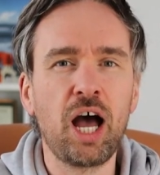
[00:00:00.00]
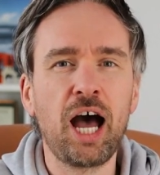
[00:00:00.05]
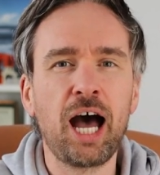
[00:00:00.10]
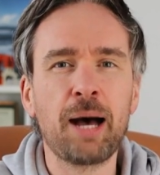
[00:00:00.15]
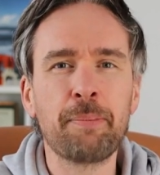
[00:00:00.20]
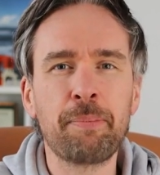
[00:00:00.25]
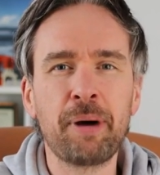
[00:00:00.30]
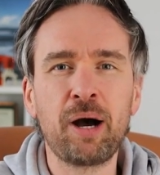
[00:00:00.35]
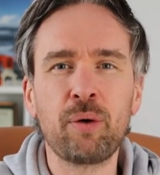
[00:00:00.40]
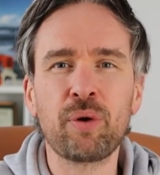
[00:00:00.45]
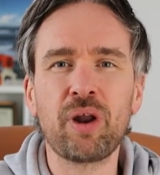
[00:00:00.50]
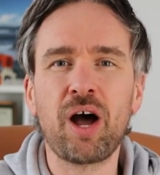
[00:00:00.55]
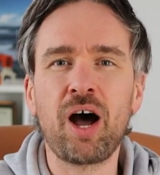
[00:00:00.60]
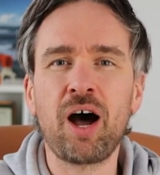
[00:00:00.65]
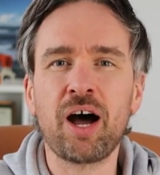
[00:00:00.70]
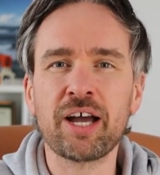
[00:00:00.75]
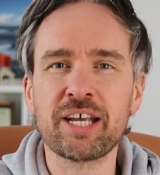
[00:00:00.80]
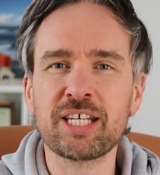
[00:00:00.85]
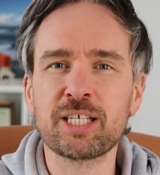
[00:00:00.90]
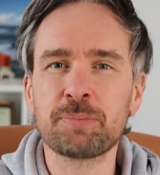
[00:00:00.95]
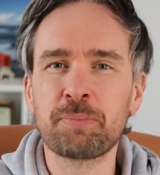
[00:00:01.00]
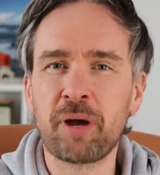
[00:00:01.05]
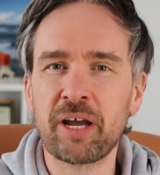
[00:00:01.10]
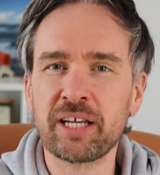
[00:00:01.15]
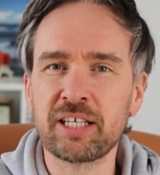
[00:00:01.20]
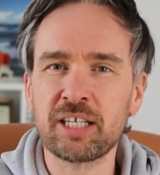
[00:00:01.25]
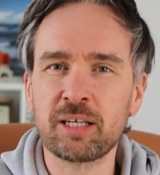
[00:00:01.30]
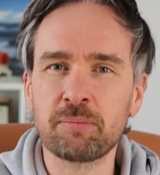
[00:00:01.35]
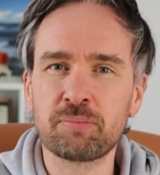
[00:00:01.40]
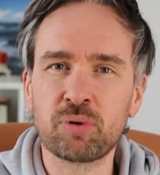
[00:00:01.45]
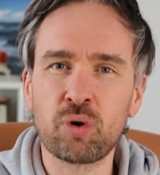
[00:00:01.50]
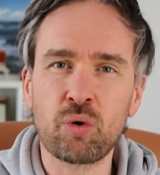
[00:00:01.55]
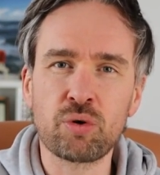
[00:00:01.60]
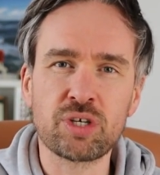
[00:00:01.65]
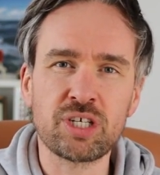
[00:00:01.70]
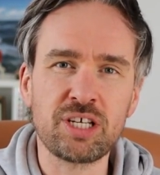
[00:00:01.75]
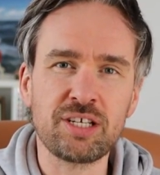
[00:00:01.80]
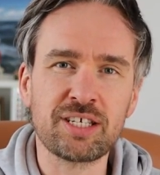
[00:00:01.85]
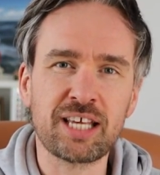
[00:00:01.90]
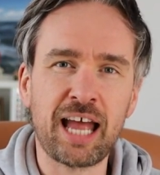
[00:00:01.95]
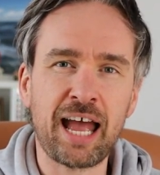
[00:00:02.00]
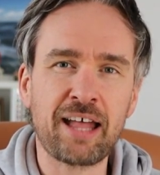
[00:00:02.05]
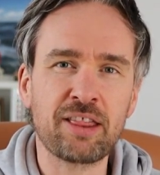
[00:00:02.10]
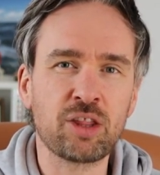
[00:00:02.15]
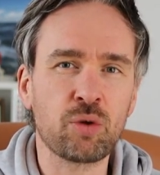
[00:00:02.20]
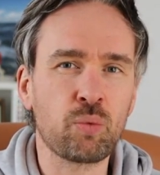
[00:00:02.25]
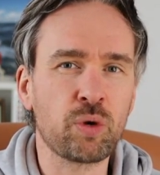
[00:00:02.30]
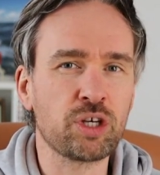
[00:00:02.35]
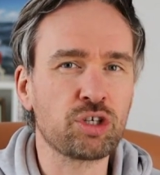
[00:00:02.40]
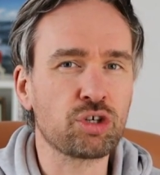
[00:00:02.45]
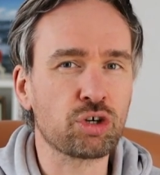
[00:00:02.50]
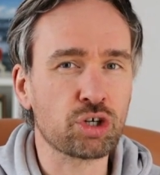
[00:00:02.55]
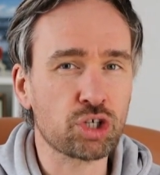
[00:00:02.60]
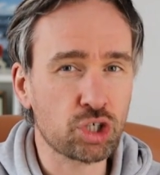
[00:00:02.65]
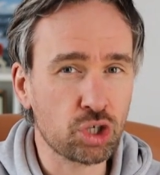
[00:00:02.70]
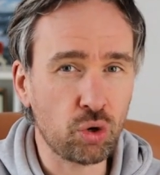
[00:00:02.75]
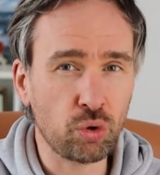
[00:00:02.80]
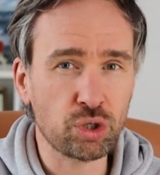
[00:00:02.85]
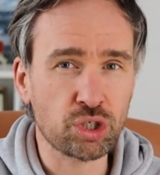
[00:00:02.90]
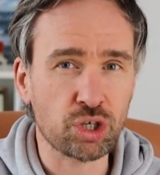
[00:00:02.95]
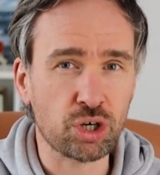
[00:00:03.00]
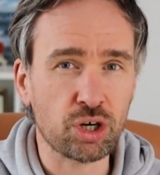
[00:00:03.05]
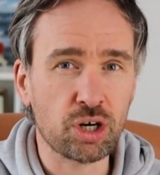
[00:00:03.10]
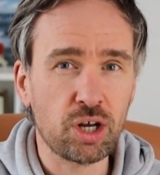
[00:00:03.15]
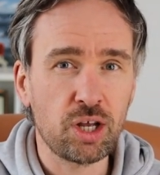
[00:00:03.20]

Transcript: about ice-binding proteins and the Winter Soldier